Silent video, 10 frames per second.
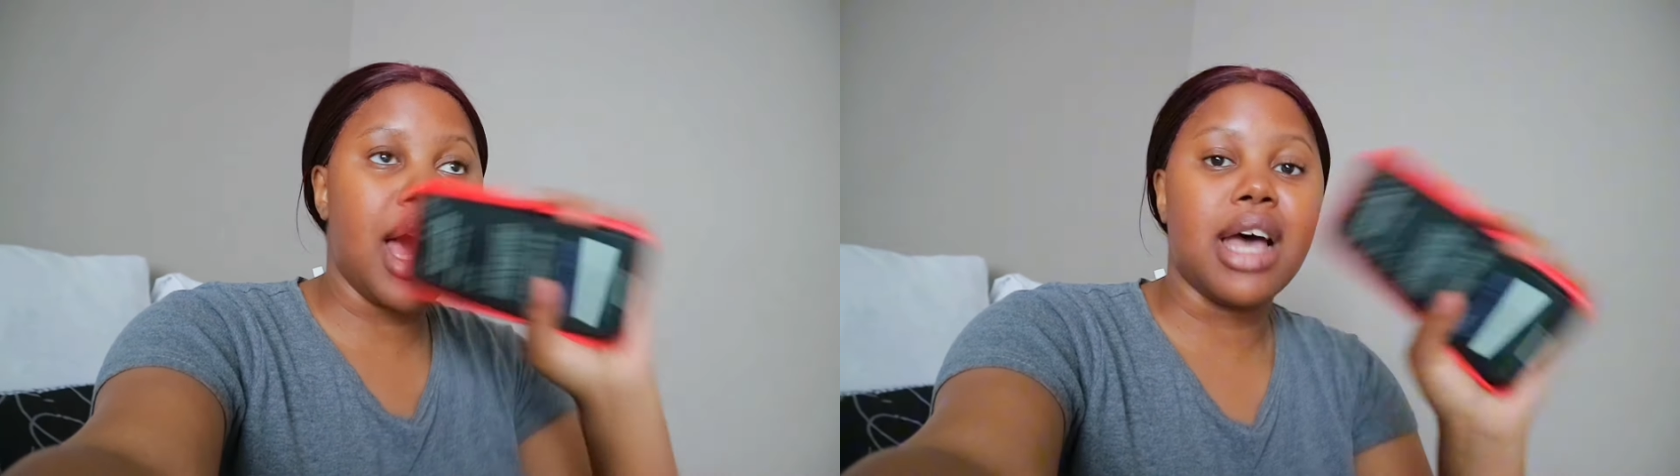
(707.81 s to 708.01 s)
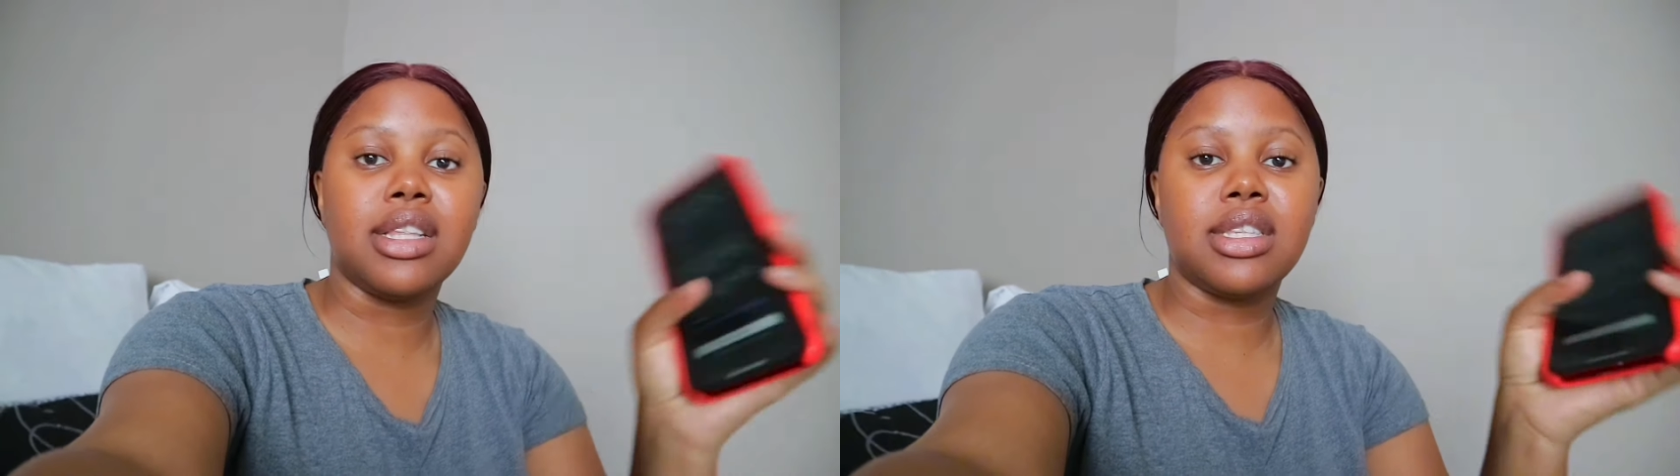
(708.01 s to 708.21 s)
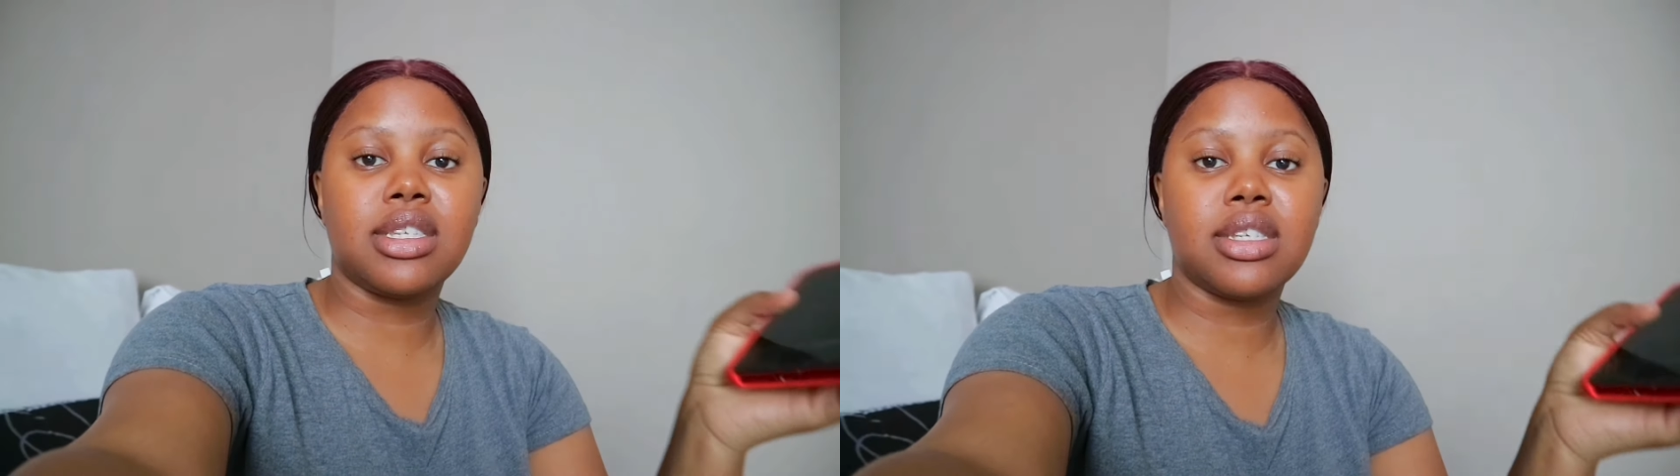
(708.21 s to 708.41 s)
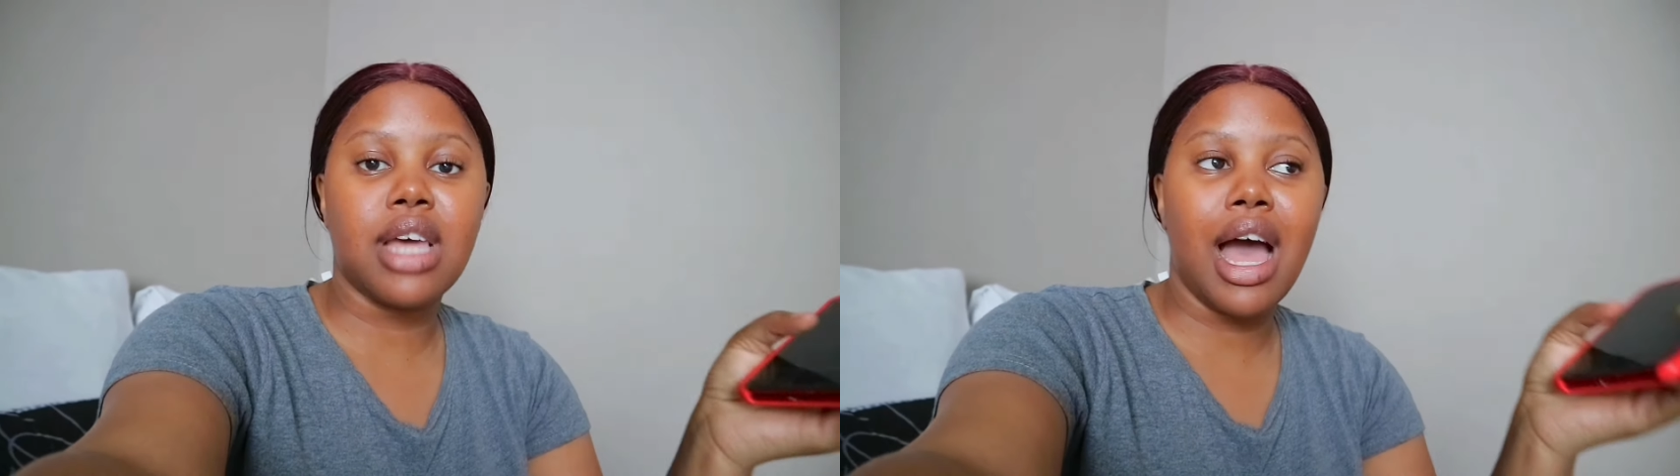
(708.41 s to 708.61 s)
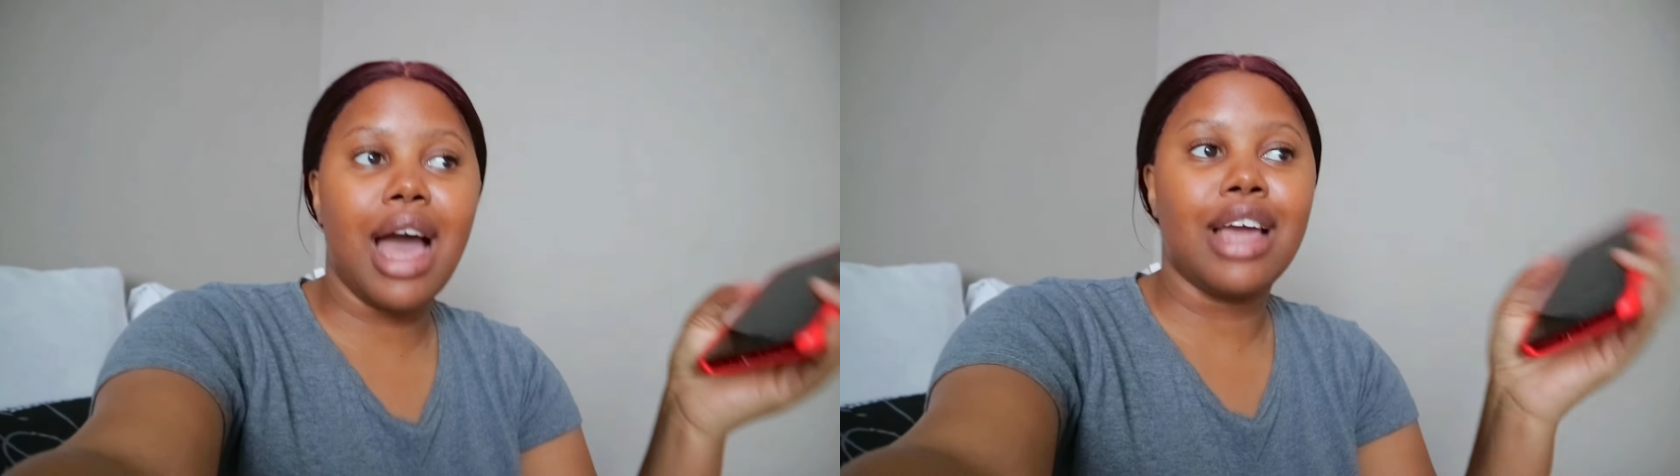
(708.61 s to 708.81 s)
but
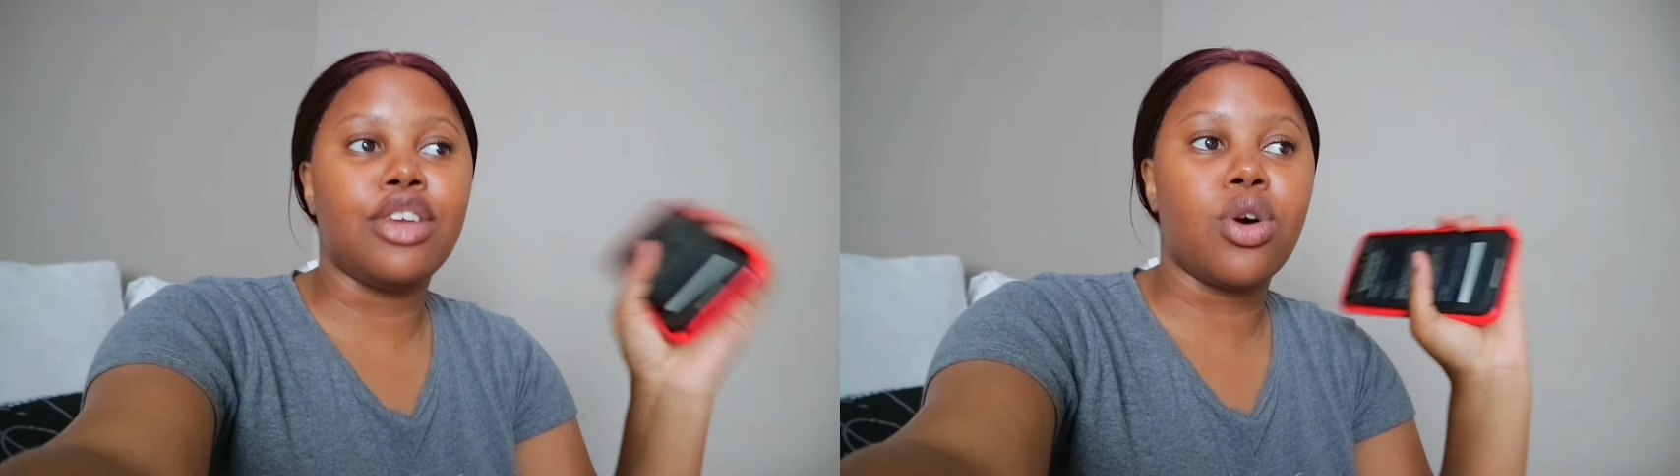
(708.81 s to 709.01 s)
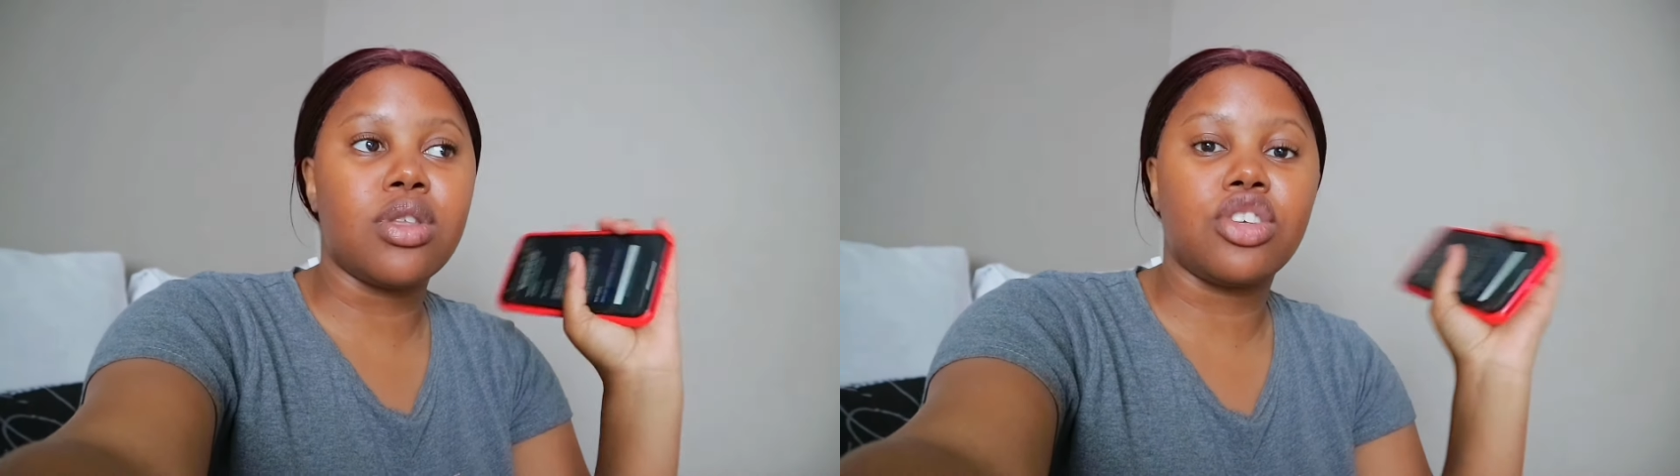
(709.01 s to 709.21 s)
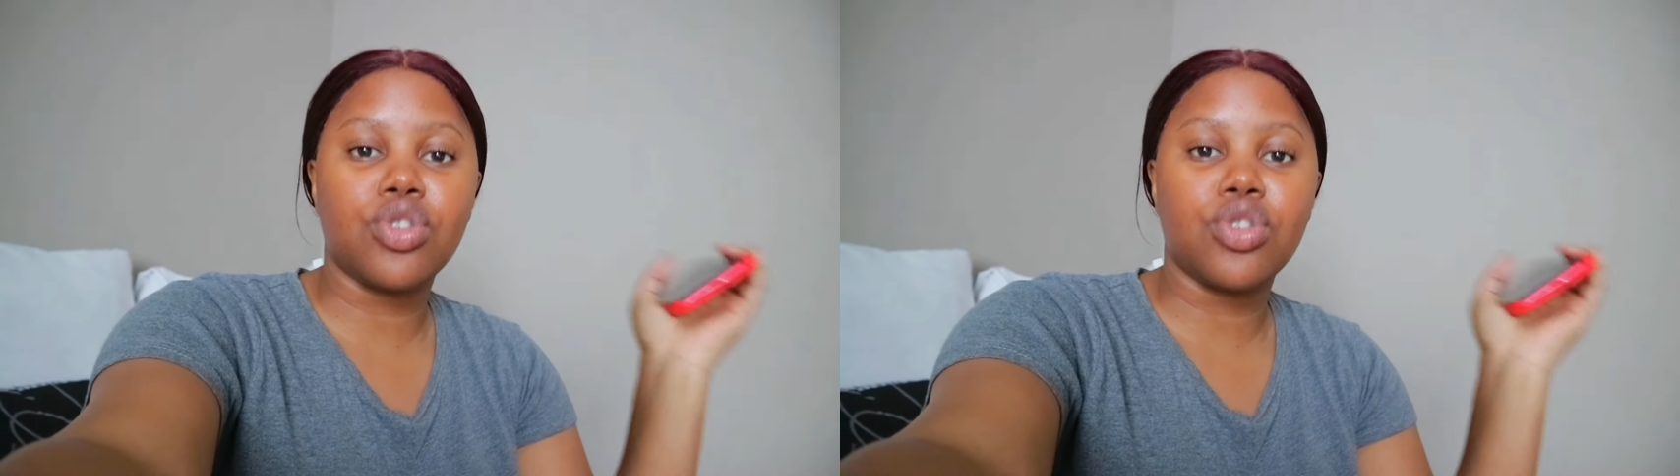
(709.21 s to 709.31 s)
I know